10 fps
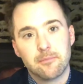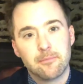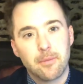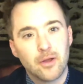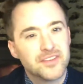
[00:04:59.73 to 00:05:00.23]

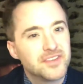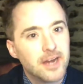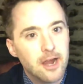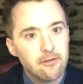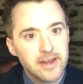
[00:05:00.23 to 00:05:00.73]

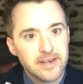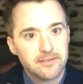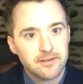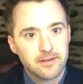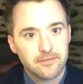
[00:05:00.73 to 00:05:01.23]
polystyrene
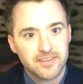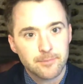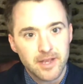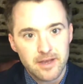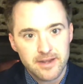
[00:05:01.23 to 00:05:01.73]
of some
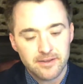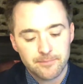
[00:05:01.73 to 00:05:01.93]
kind.